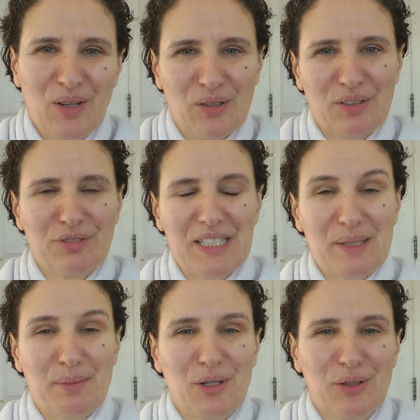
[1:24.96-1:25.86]
on the
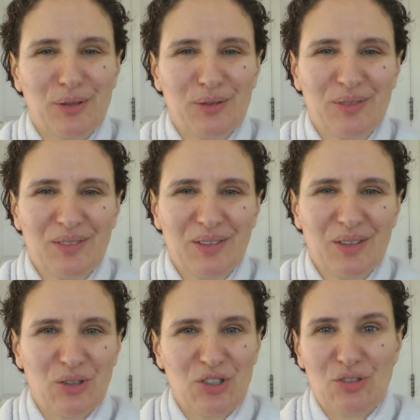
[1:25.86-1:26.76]
freeze mode,
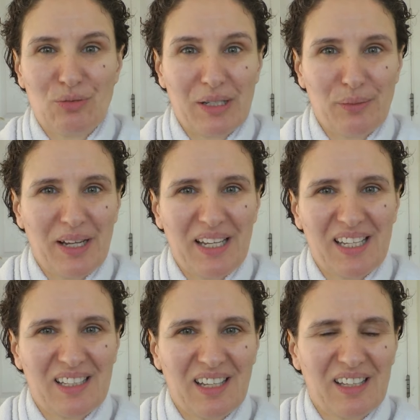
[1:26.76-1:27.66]
or just run away
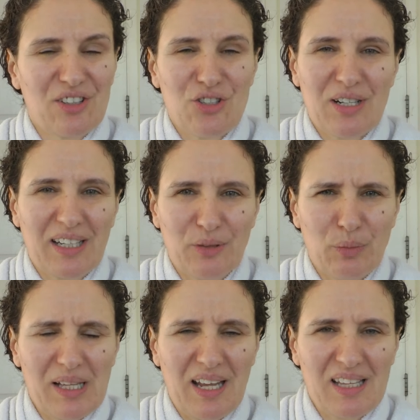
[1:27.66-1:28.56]
and get distracted
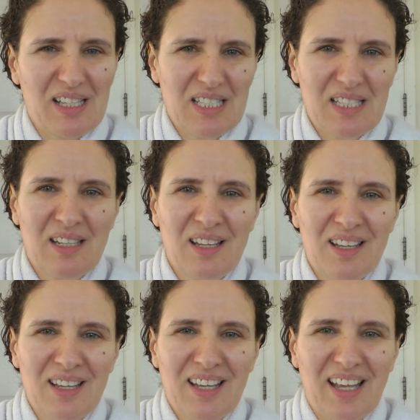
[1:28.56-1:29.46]
with endless
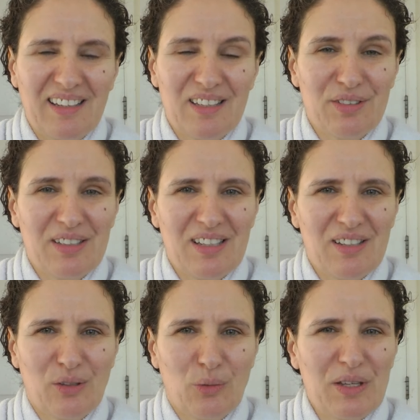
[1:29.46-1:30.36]

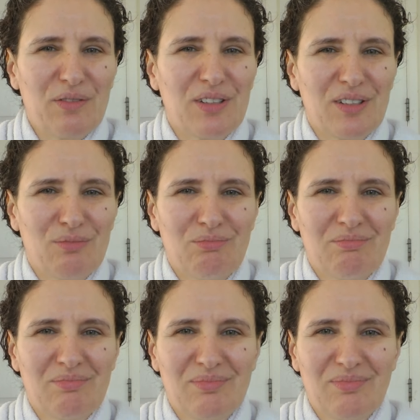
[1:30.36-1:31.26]
activities or even
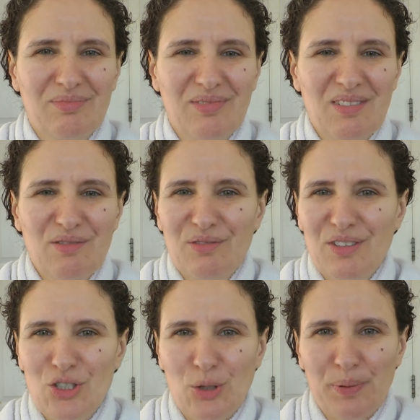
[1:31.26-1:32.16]

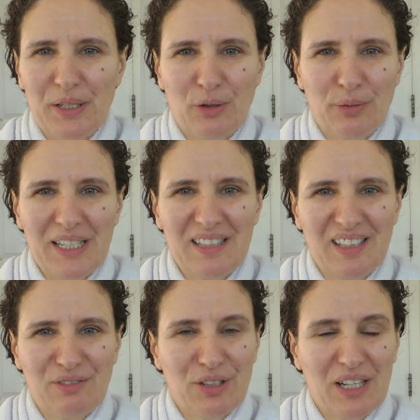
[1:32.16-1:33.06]
shopping or
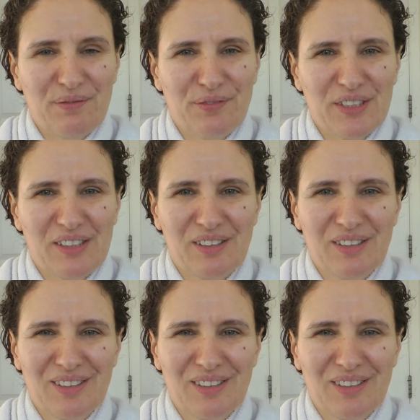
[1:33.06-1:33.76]
eating for comfort,